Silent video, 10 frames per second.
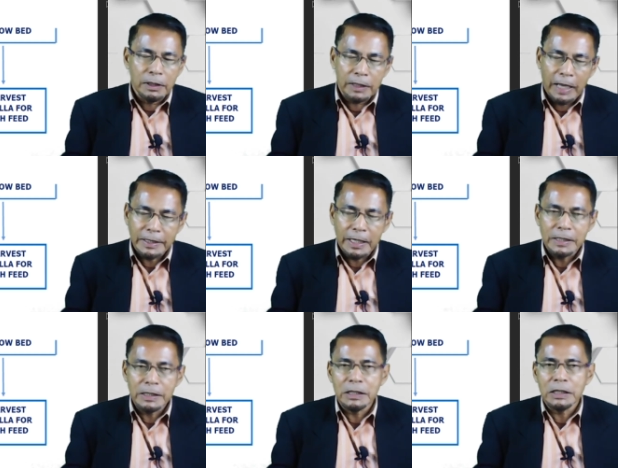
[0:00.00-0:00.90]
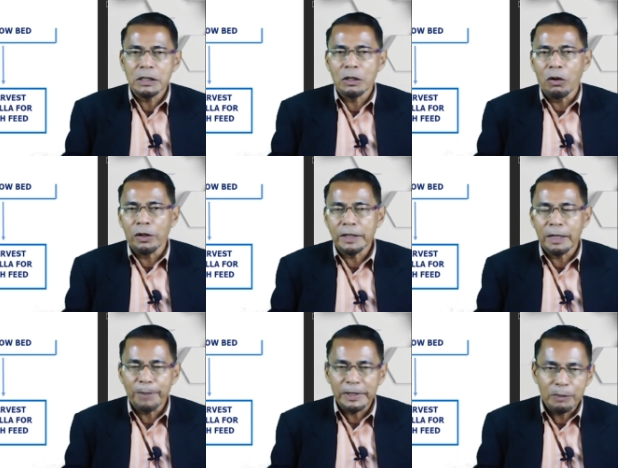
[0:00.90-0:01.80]
ikan keli or
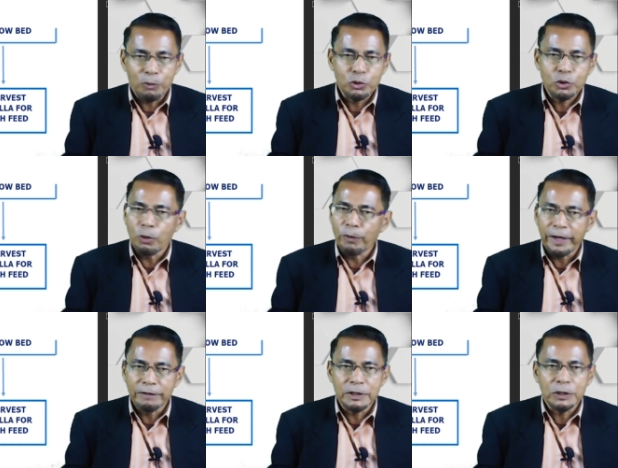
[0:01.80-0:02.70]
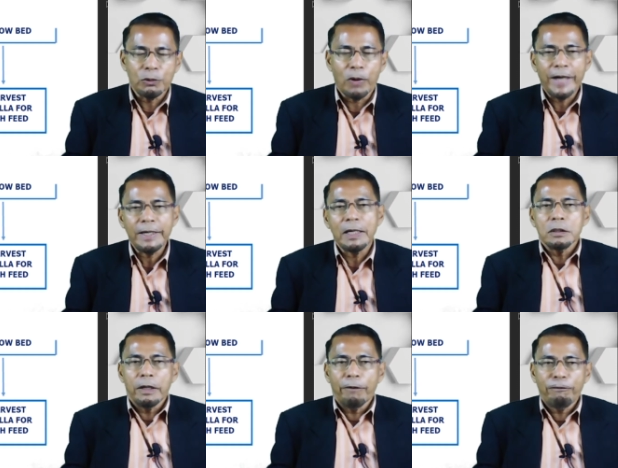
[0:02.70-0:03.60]
ikan patin moncong, whatever you want.
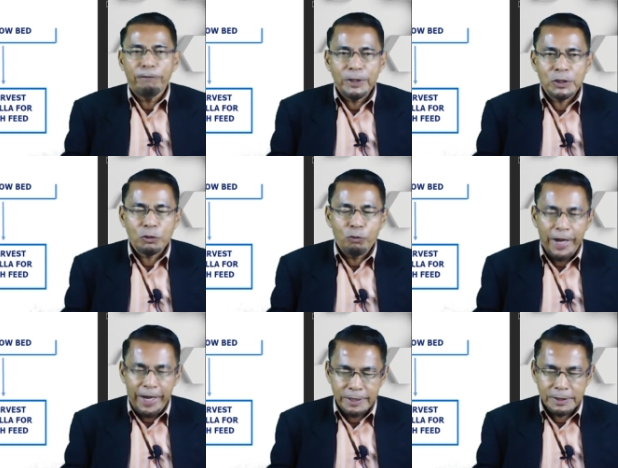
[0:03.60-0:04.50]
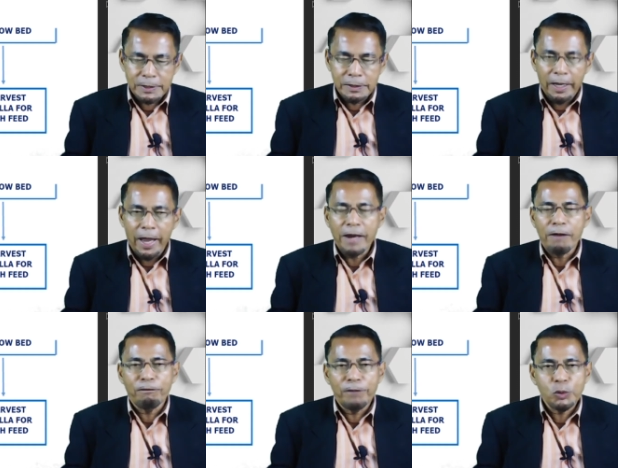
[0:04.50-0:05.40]
The fish waste and
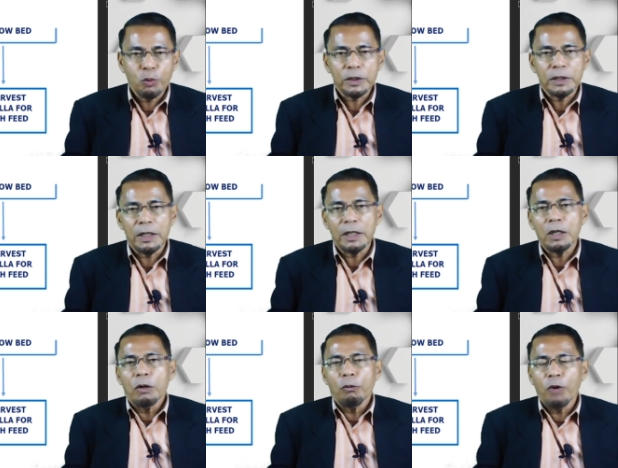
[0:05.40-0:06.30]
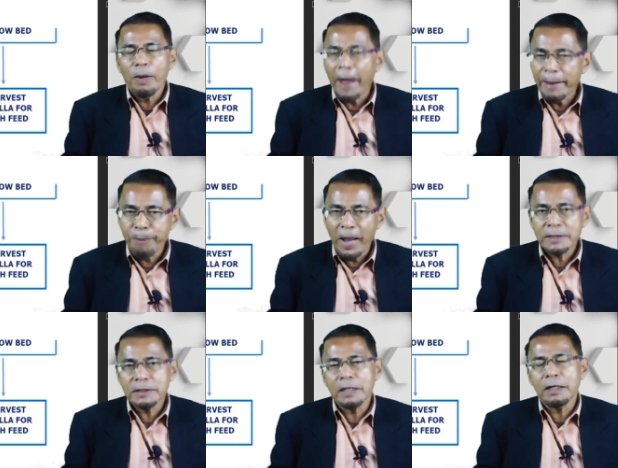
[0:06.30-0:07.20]
the fish water will
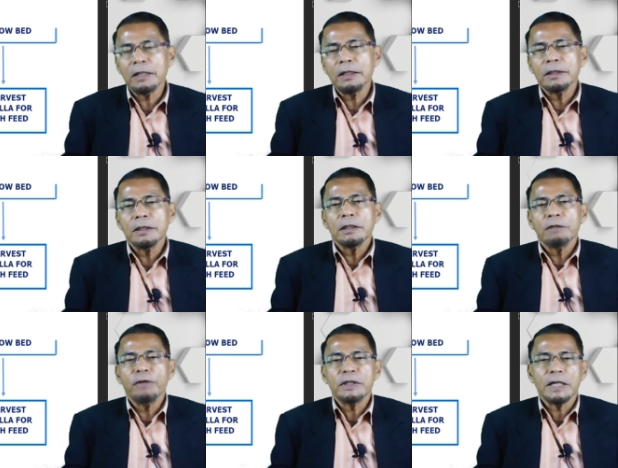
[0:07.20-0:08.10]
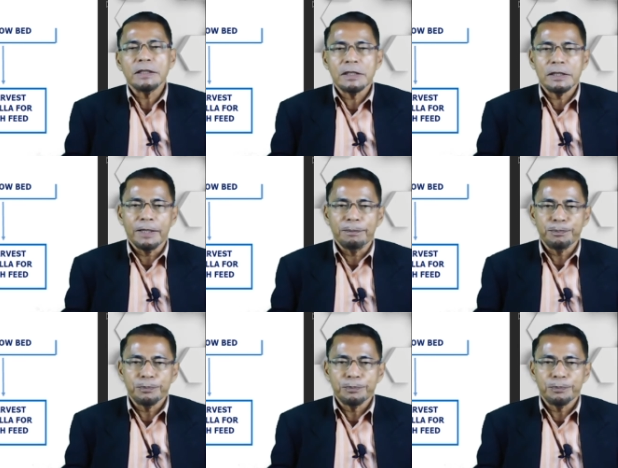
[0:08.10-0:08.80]
bypass the filter system.